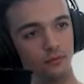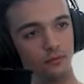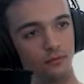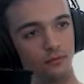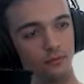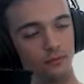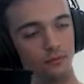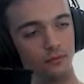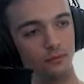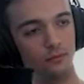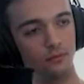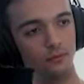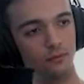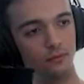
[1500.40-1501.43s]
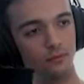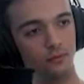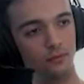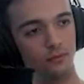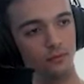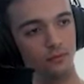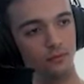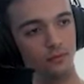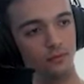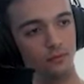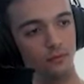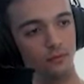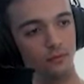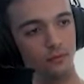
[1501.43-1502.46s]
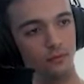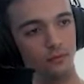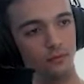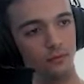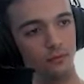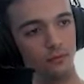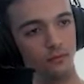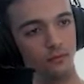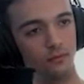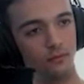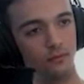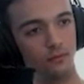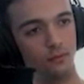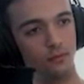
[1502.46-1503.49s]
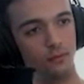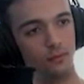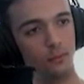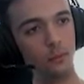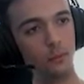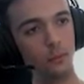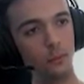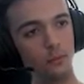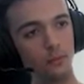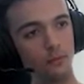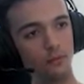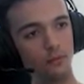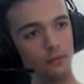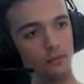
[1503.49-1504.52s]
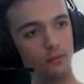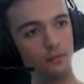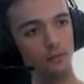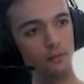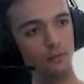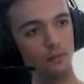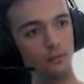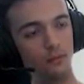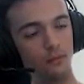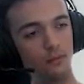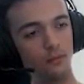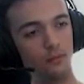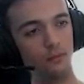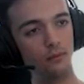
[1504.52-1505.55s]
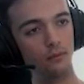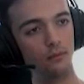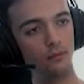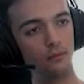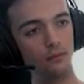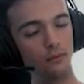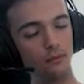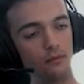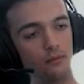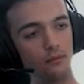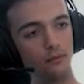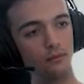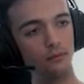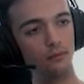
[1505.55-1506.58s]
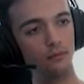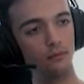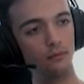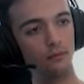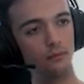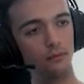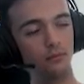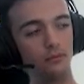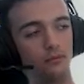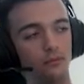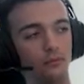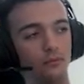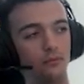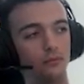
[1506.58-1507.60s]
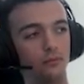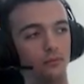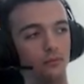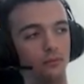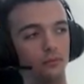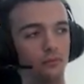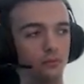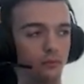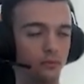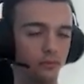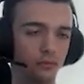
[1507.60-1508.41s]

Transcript: (not speaking)